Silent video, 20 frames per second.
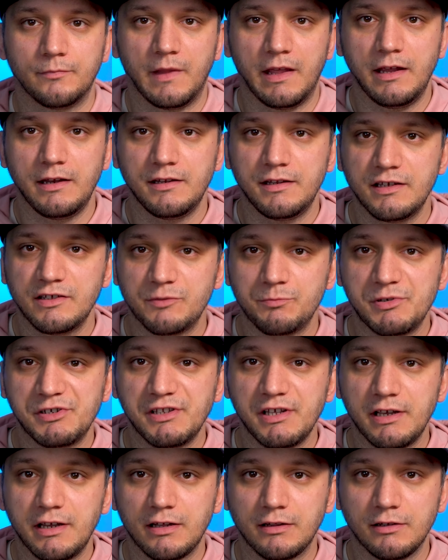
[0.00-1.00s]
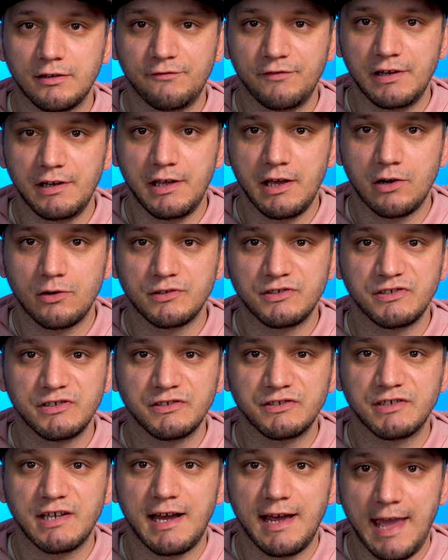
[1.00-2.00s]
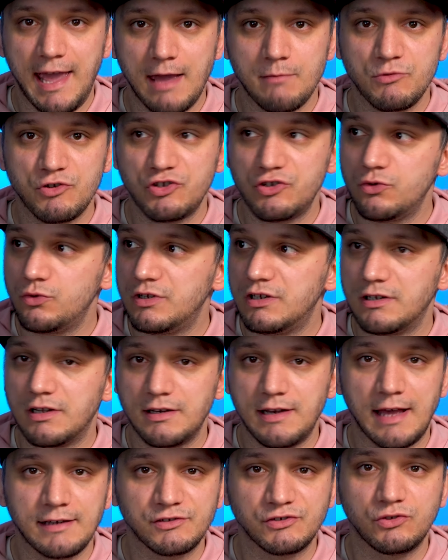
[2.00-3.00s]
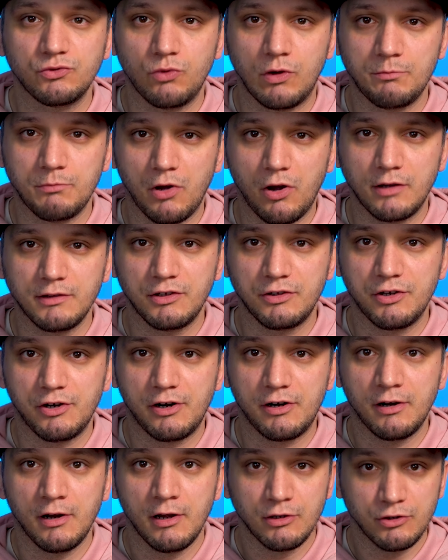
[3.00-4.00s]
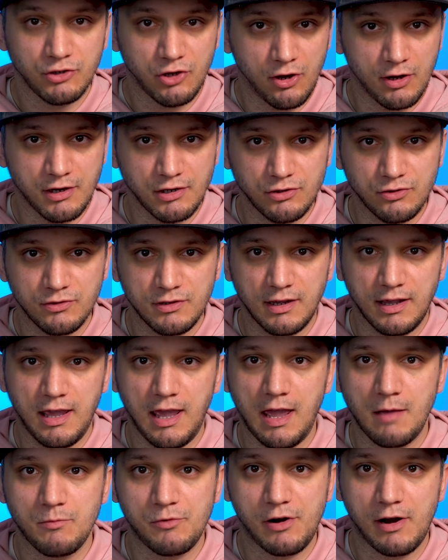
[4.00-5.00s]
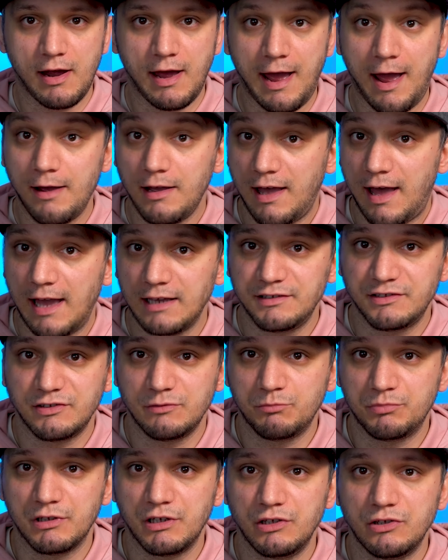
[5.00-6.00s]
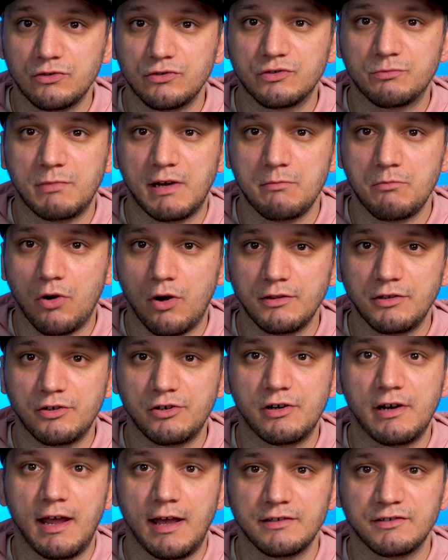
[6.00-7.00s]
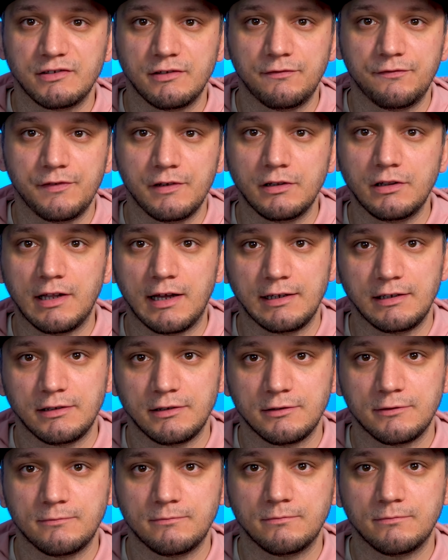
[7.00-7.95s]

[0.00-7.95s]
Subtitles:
In this particular video, since I am shooting next to a monitor talking to the camera, I simply use my monitor as the fill light.